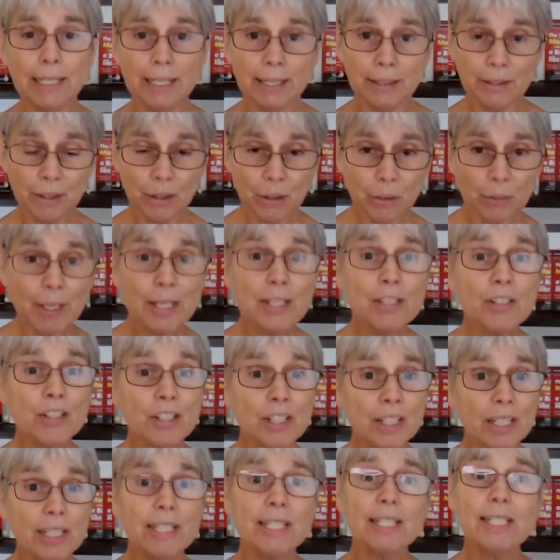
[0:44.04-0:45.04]
The
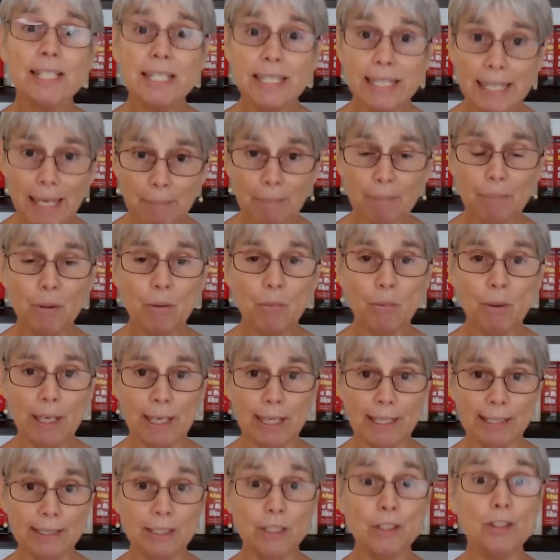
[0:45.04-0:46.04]
question is, number
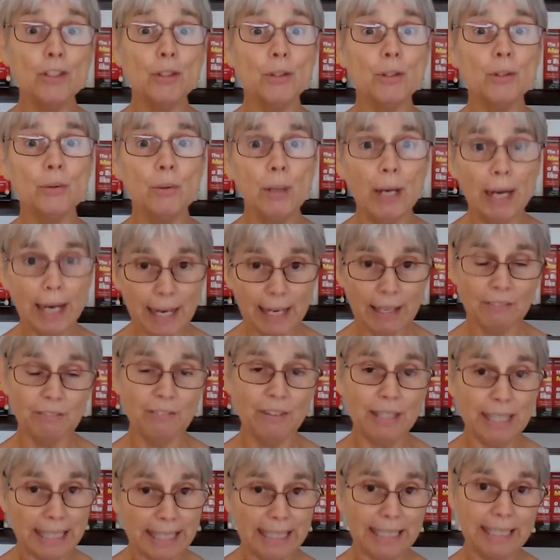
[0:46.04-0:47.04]
one, do you have
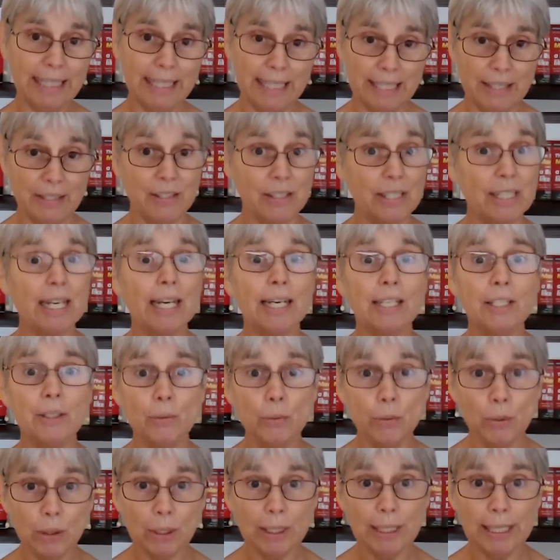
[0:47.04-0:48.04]
a list? Are you
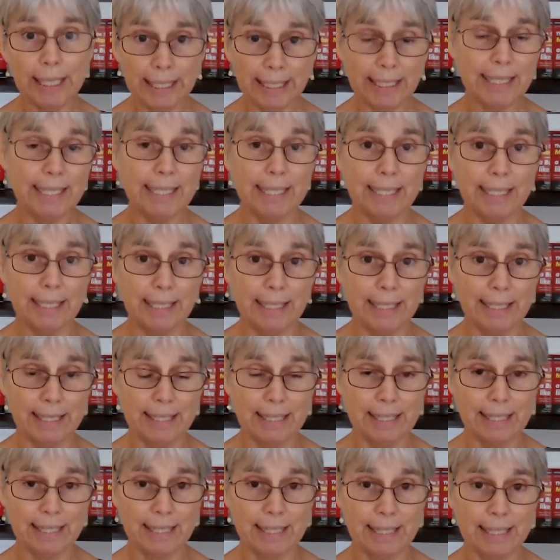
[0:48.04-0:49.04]
collecting a
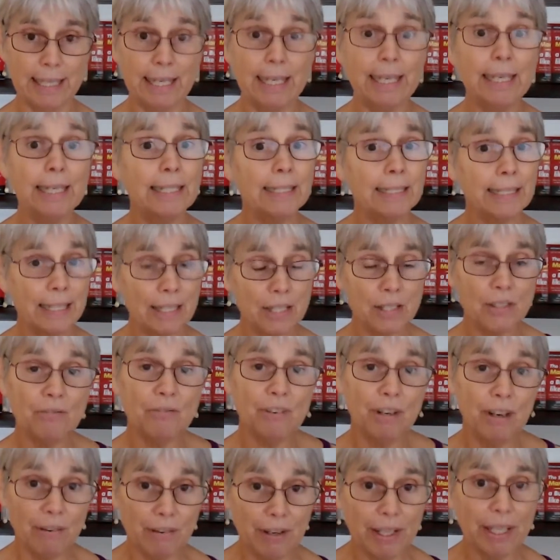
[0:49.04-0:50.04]
list? That's
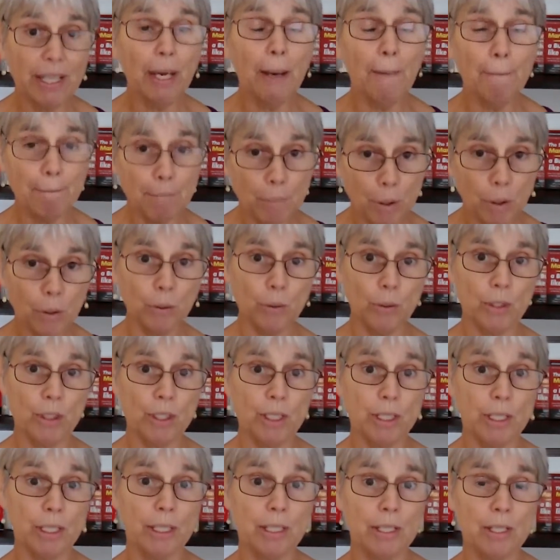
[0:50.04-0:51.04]
very
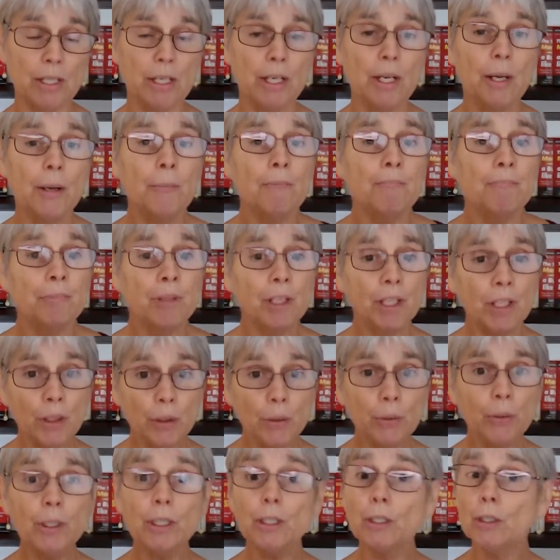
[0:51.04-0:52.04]
important.
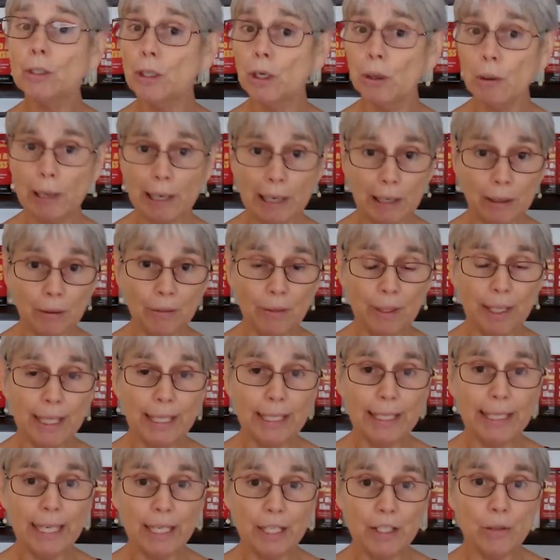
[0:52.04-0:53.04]
You can go out there
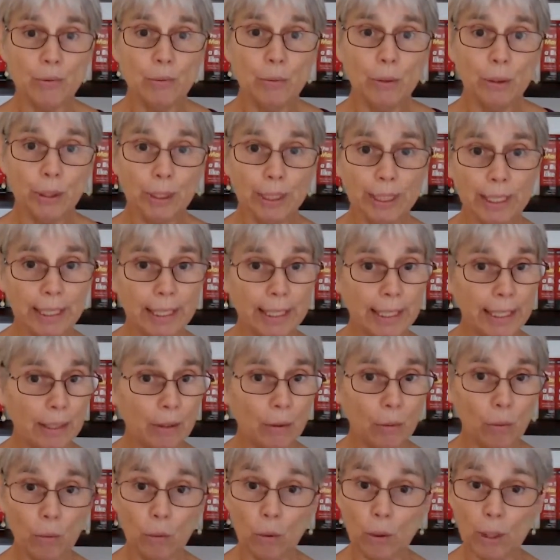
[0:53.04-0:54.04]

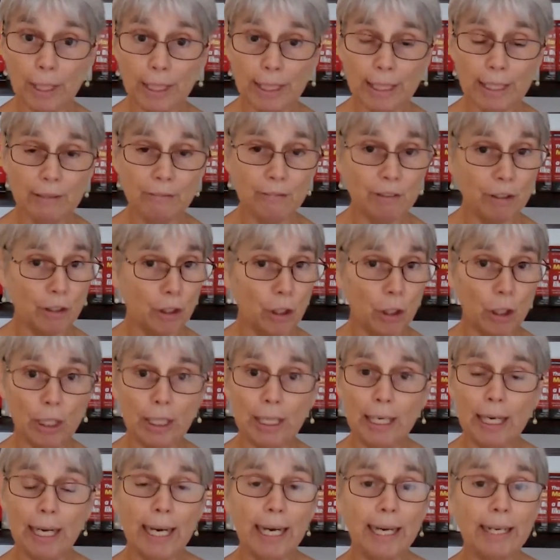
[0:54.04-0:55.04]
networking or even
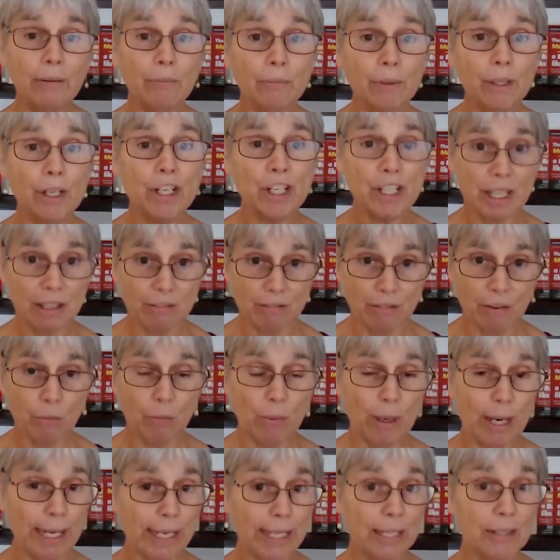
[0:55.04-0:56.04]
online, whichever
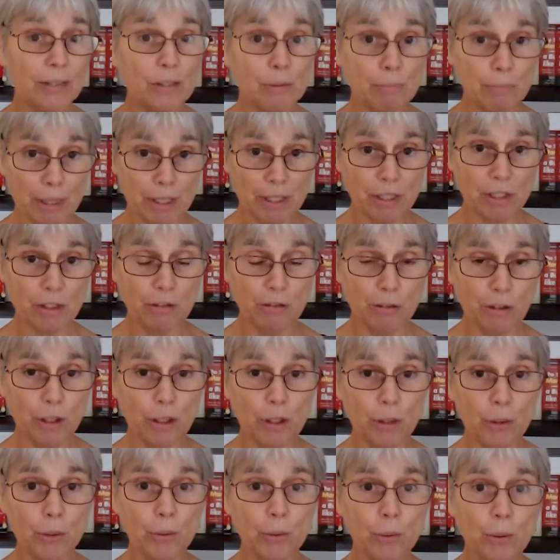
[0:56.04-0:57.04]
way is best for
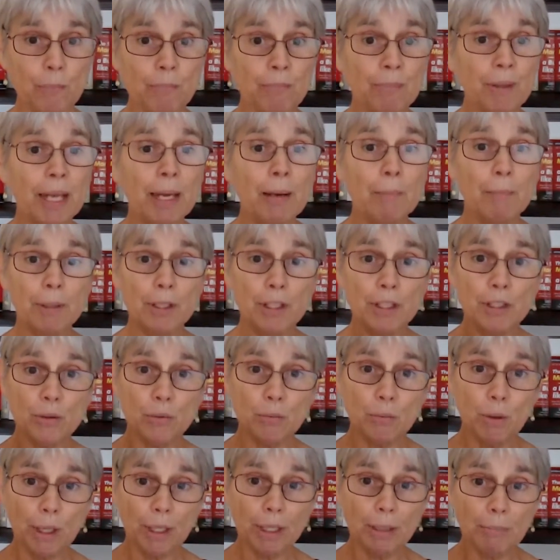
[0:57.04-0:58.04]
you. But you
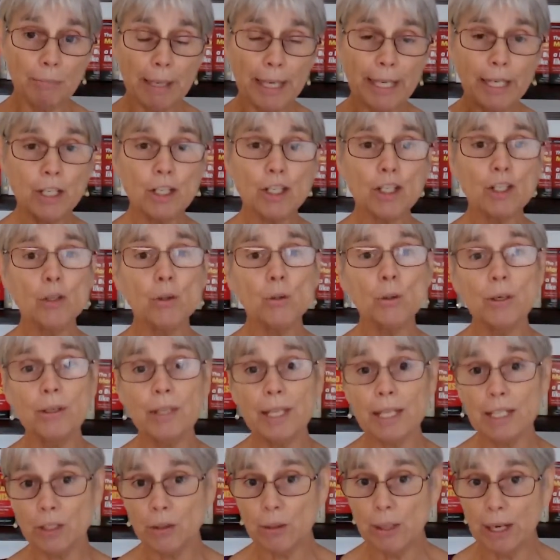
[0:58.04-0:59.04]
want to make sure
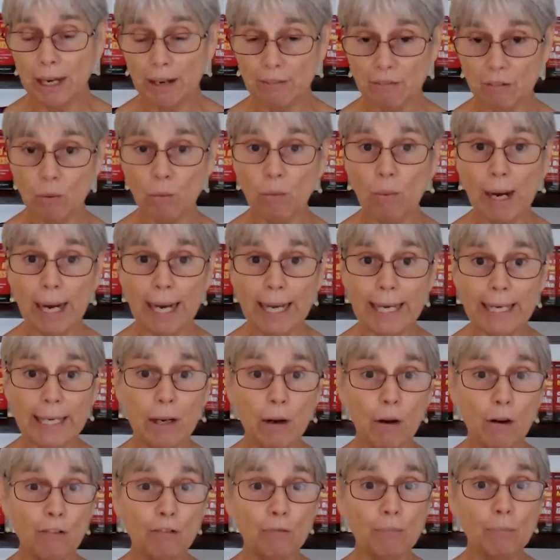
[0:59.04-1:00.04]
that you have a way
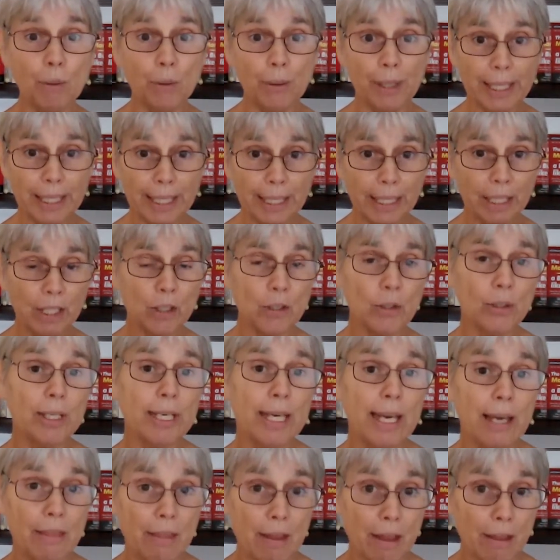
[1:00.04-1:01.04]
of bringing
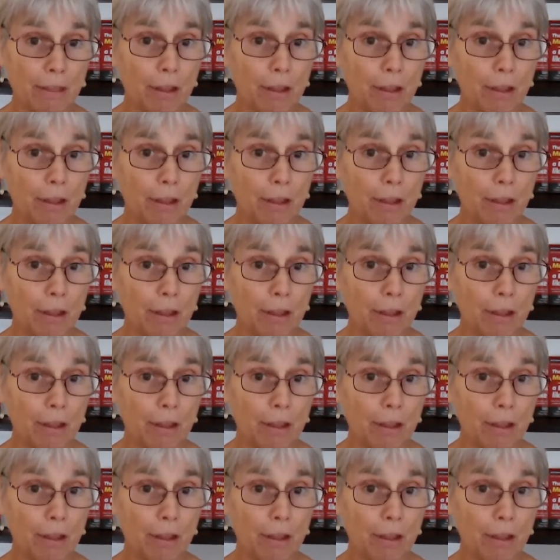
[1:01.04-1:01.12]
together